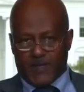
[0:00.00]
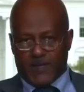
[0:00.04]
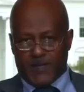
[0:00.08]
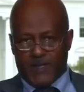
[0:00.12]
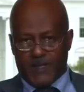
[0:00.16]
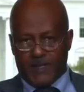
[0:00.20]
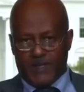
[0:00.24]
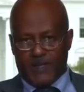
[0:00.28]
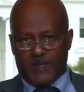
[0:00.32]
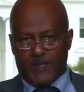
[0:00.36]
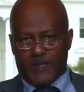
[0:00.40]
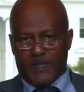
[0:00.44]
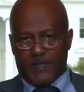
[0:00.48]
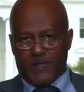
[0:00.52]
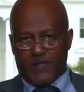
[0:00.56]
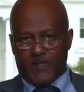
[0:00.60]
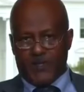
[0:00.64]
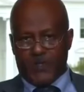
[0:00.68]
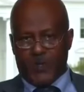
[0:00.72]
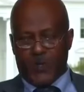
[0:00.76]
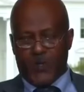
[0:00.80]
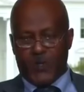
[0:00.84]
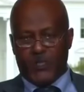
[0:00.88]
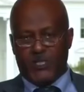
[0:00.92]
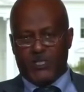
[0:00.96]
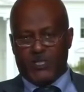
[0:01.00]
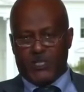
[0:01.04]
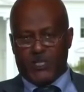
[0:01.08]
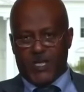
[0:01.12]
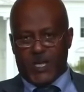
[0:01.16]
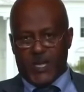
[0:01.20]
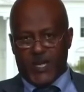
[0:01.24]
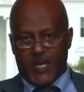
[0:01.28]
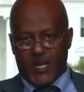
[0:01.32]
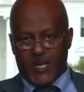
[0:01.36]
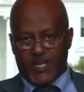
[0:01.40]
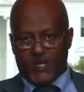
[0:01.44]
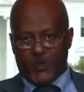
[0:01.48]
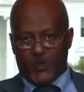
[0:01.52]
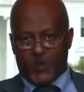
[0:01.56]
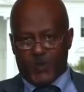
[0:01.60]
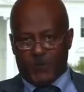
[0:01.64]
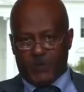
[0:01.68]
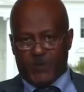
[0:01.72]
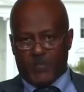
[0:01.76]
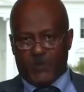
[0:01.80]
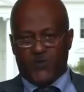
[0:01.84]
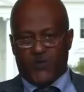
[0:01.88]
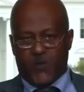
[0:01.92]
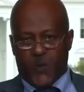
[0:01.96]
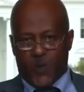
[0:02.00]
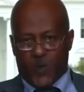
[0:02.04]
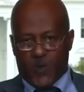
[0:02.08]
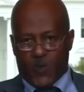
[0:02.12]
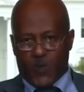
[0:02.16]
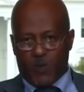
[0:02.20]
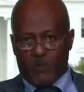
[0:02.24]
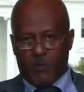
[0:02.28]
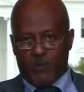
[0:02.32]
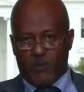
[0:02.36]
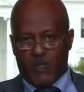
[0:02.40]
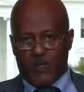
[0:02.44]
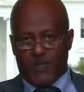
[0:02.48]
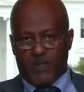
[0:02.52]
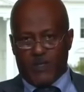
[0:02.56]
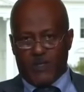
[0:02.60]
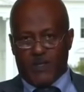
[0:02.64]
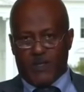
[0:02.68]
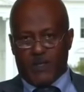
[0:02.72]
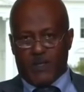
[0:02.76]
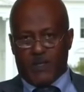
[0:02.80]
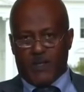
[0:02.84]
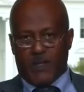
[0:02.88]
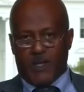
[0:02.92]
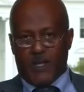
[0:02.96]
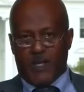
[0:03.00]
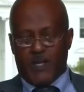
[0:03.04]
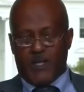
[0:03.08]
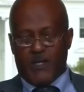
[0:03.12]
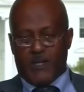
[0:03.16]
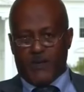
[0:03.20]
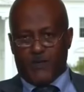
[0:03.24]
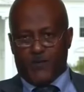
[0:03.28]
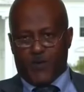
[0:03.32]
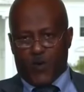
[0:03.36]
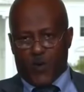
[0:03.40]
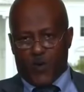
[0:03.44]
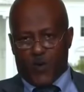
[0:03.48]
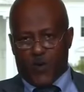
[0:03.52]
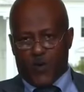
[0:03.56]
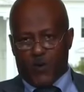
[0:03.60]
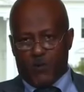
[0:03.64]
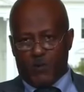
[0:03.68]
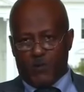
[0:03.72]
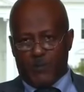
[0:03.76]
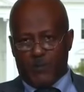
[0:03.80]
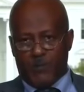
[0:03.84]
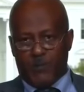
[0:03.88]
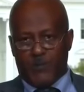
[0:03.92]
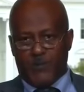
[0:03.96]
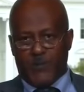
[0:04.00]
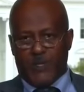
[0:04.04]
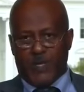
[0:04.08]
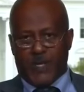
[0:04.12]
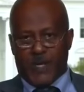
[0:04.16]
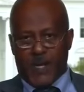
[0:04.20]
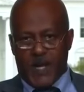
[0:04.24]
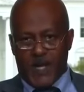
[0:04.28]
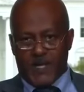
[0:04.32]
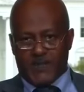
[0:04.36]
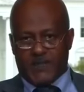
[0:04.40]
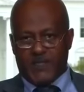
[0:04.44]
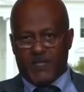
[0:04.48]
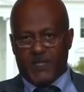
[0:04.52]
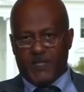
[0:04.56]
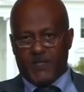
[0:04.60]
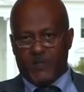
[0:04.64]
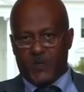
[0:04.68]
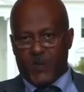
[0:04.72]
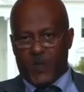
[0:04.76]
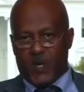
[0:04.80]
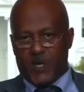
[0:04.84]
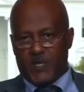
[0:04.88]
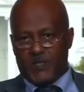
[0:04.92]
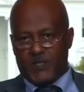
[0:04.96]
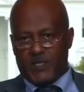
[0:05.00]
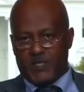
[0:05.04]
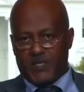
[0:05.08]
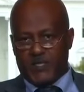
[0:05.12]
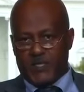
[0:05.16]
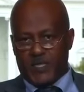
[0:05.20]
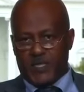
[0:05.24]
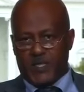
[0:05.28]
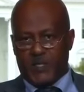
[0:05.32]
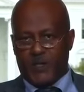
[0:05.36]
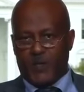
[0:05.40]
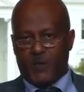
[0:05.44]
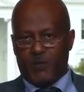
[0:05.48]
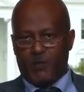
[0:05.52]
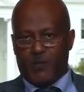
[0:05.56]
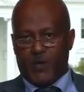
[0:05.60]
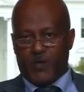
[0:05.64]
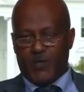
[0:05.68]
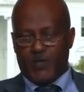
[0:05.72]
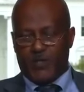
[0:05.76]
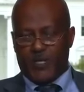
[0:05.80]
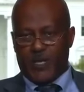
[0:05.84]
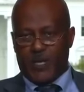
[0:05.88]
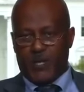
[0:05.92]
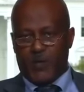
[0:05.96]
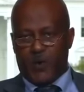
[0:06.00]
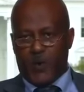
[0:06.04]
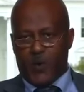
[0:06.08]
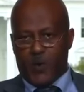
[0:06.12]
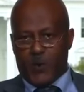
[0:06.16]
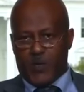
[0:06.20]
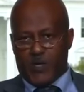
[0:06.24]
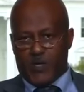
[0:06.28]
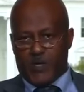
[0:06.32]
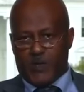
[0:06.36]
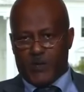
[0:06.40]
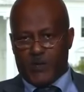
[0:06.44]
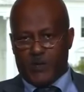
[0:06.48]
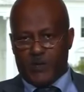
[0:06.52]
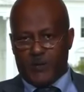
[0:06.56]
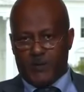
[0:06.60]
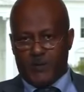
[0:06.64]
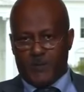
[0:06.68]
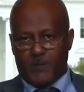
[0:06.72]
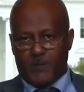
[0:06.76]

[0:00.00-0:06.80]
So his challenge will be to transform and reform the country towards a genuine political order.